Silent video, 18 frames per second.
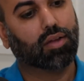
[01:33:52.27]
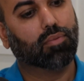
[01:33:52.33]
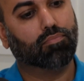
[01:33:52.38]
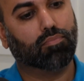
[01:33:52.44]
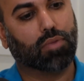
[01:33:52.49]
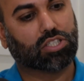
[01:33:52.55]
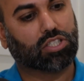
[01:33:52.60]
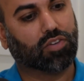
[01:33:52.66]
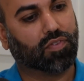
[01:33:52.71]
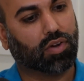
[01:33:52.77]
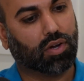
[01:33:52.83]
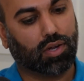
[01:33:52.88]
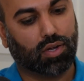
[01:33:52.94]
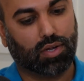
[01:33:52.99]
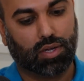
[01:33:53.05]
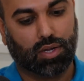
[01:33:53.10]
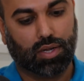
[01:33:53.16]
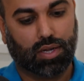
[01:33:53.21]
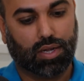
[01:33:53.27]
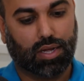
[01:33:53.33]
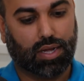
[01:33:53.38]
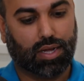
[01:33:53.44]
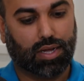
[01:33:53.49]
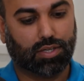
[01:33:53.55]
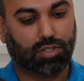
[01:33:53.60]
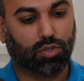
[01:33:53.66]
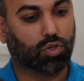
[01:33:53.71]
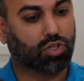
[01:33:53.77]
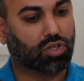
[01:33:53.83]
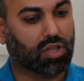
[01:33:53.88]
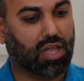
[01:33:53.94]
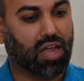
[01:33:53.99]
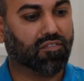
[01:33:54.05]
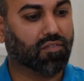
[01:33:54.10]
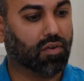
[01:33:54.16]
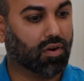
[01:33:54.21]
much of a social
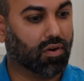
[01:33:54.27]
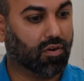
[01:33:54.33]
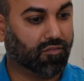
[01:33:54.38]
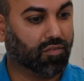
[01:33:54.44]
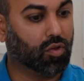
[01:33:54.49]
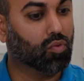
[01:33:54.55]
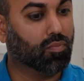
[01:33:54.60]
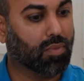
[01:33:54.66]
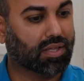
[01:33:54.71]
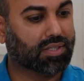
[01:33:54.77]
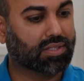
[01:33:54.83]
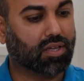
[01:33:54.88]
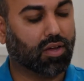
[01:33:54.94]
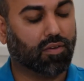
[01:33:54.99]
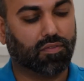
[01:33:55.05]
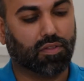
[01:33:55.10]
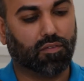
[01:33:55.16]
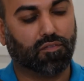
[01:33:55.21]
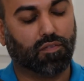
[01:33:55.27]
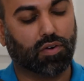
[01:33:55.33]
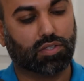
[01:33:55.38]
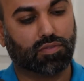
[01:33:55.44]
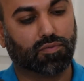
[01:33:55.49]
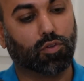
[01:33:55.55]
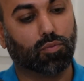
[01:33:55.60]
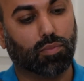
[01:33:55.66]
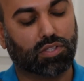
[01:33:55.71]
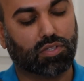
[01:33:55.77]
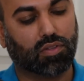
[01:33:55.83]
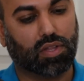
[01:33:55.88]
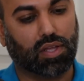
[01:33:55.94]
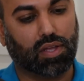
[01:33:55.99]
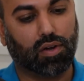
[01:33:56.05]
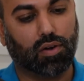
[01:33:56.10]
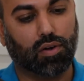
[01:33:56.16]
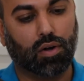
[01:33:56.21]
life for a few months of the first few months of
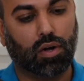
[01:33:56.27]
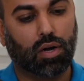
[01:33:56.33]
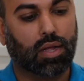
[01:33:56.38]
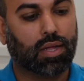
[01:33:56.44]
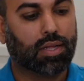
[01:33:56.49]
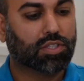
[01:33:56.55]
the year.